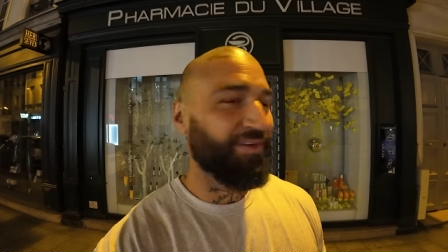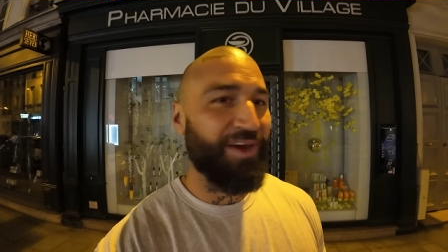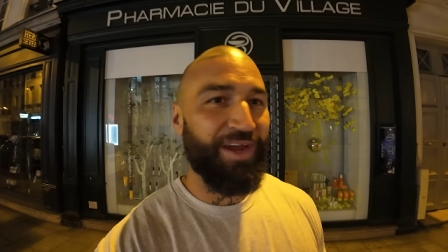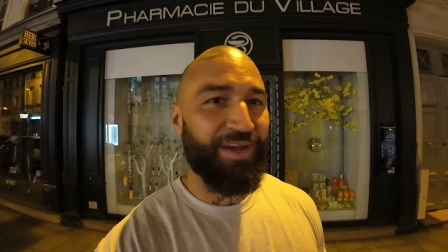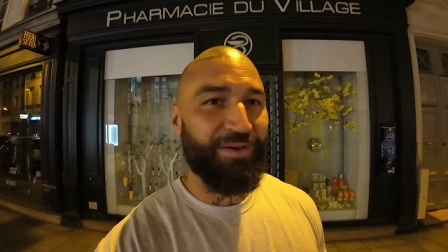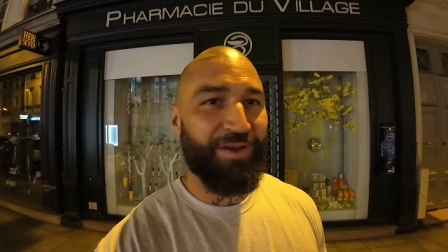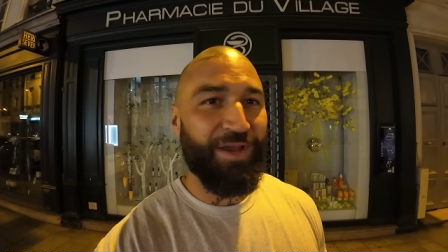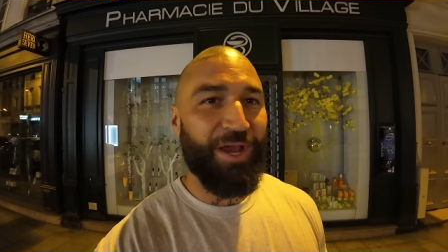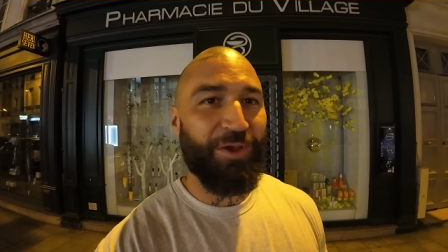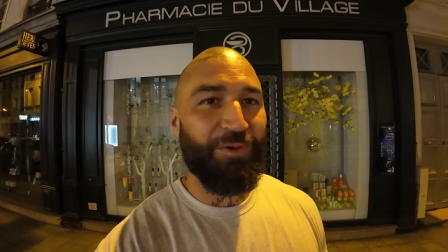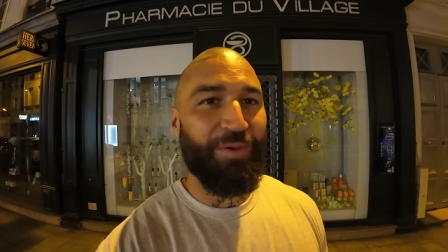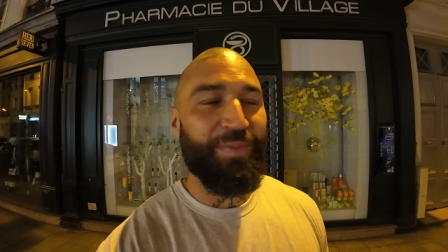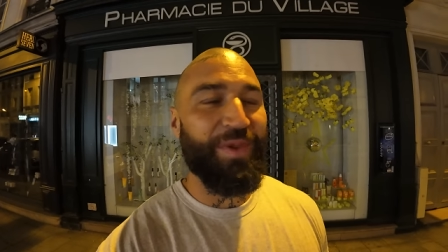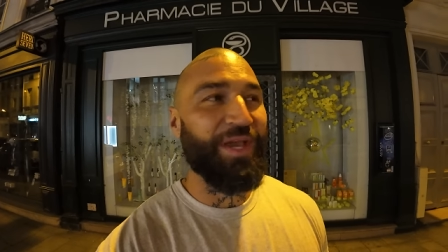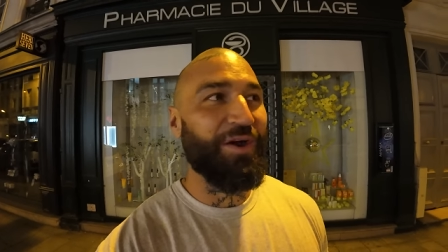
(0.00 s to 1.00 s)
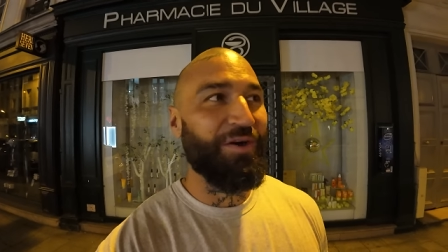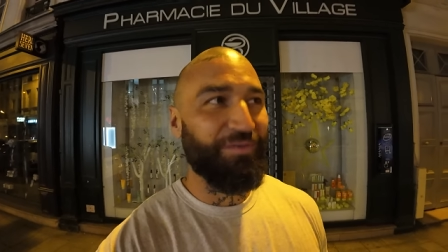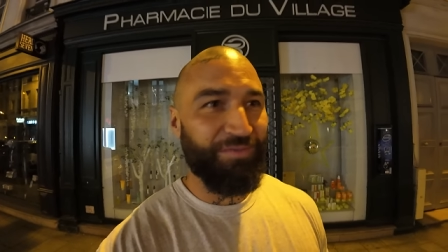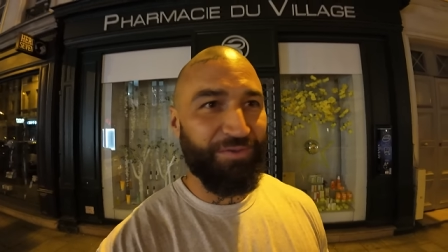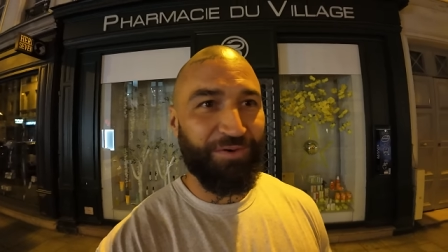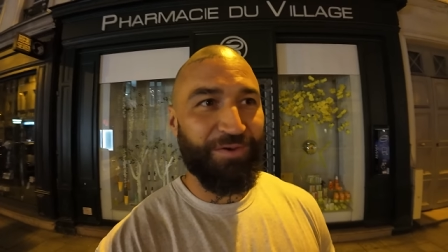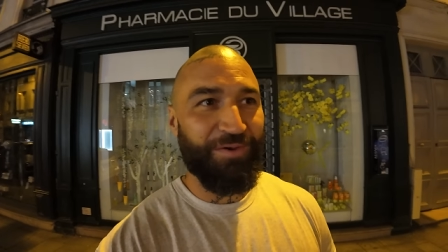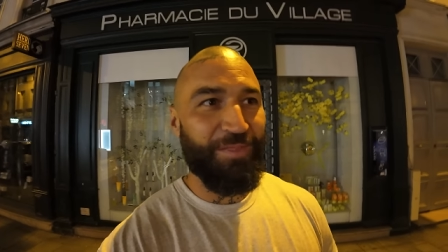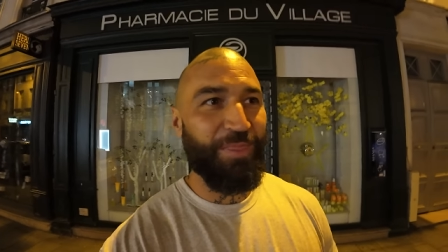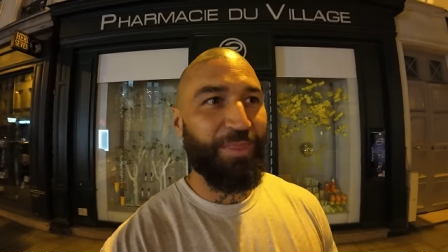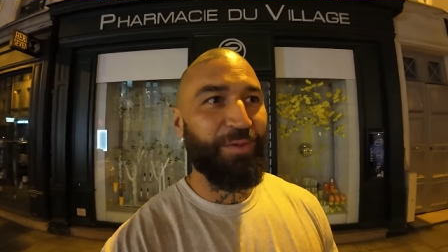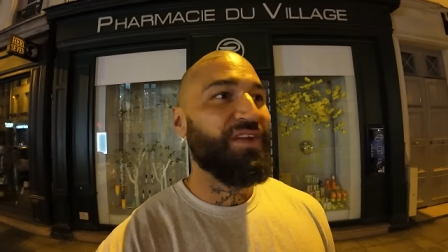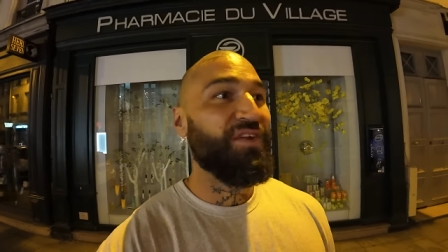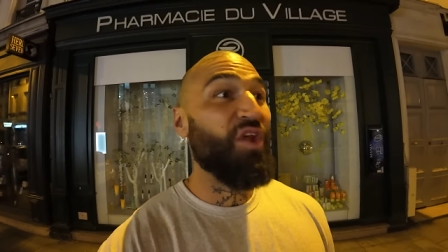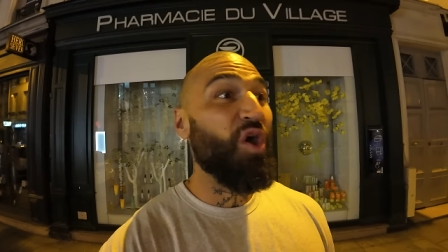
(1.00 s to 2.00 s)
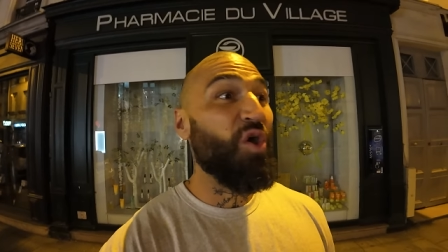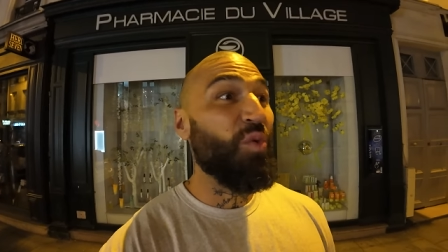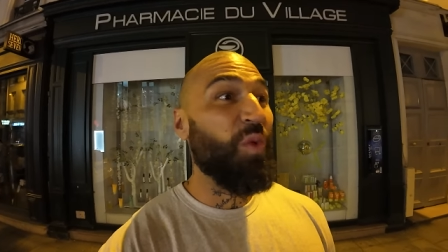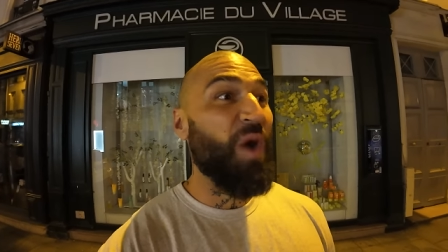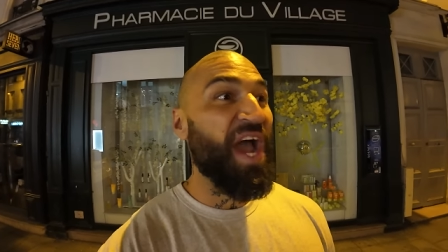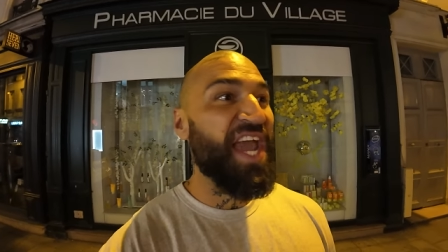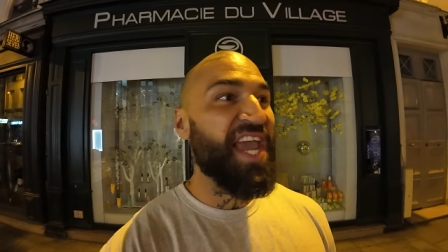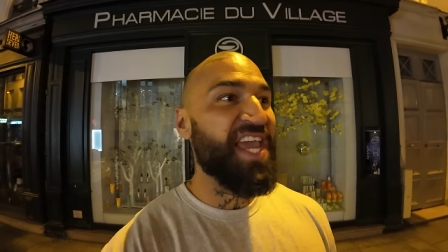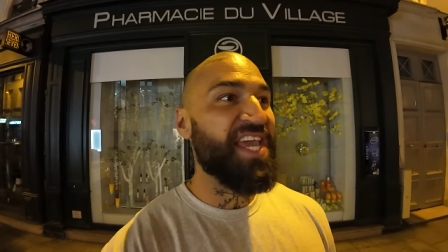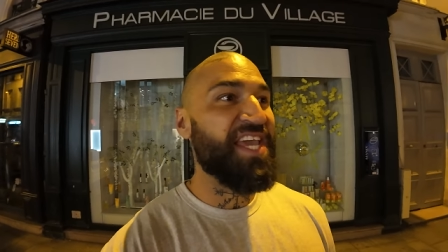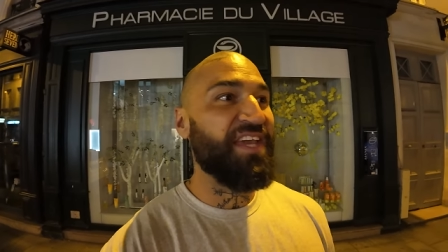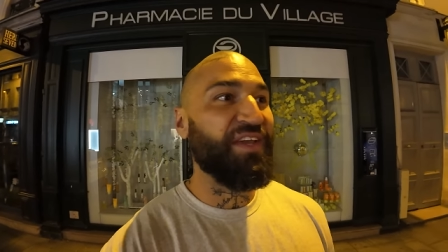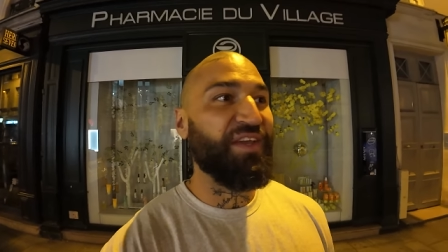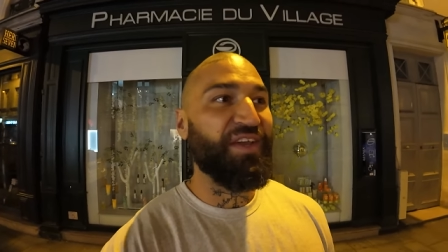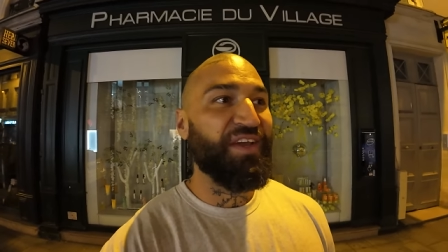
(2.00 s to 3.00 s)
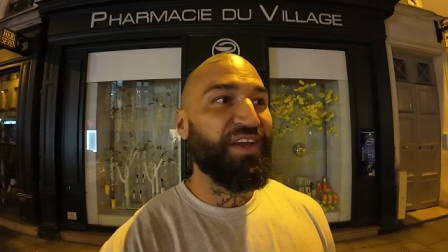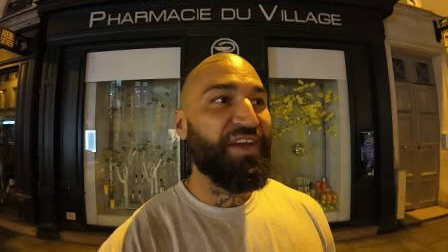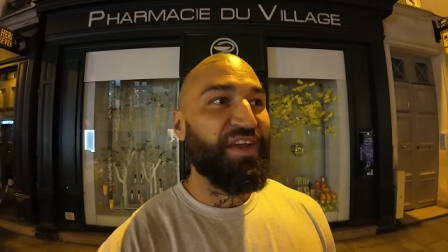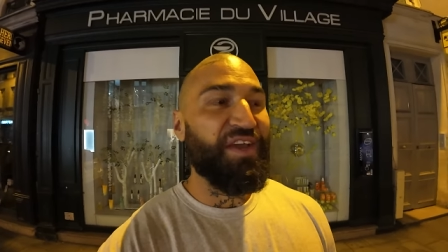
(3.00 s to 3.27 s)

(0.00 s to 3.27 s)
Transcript: Right, how long we been gone for? No way.